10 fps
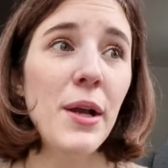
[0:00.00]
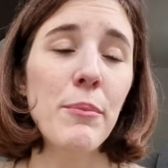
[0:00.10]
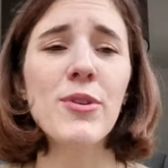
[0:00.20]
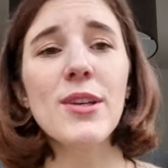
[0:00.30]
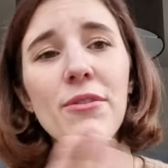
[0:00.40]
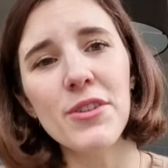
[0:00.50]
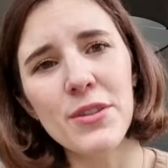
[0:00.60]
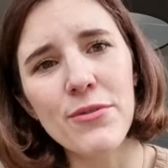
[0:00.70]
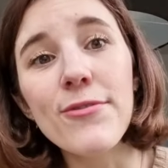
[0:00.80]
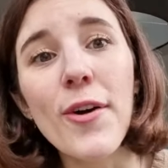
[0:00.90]
Because I found
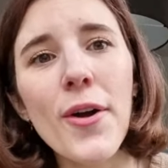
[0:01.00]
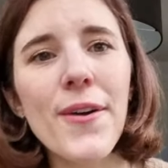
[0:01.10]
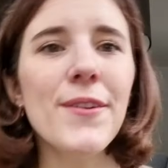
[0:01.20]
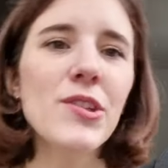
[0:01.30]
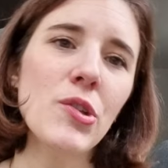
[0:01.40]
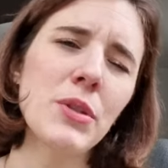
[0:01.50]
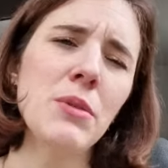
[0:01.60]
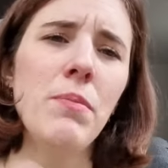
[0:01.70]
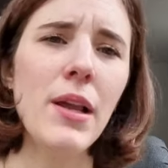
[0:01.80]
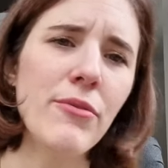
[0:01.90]
it fun, so many
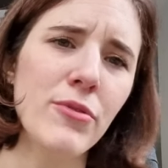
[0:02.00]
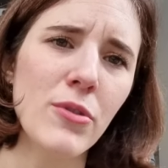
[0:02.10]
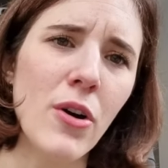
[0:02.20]
playful